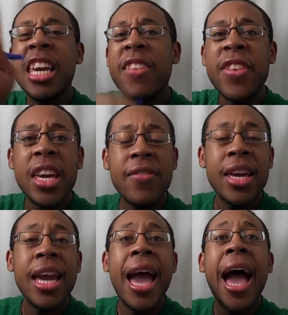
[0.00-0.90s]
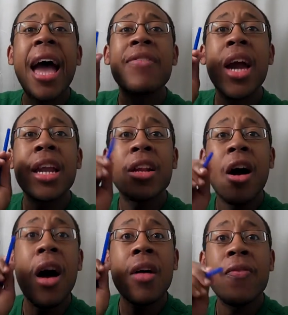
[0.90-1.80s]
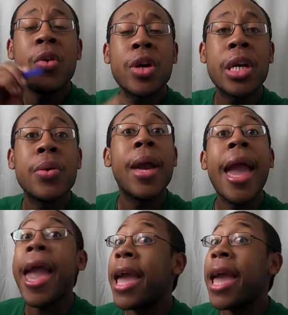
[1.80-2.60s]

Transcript: gift giving. I've got it all for you.